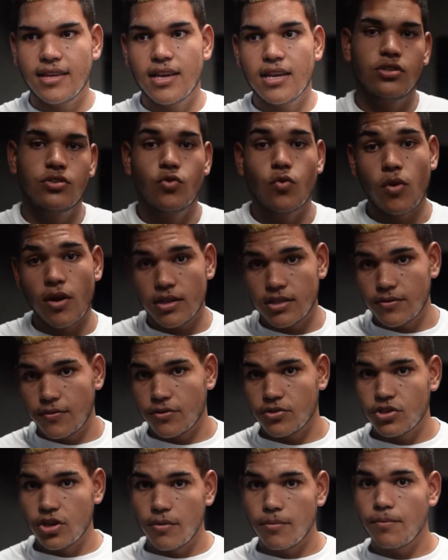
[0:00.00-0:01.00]
Squats
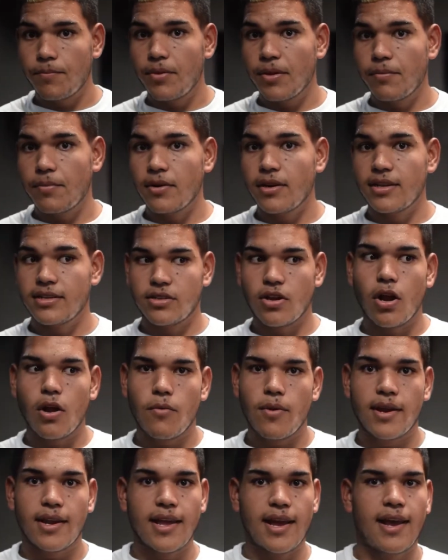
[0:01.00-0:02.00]
for some people is
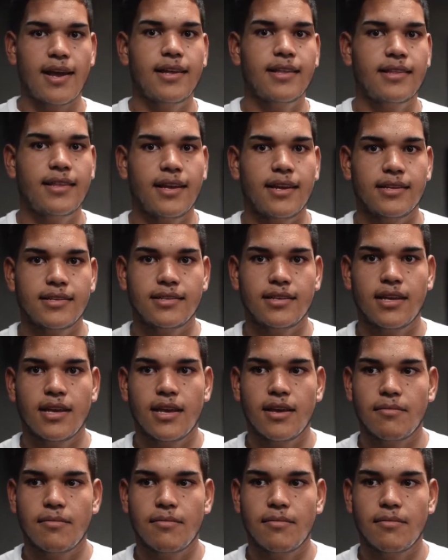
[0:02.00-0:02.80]
already high intense,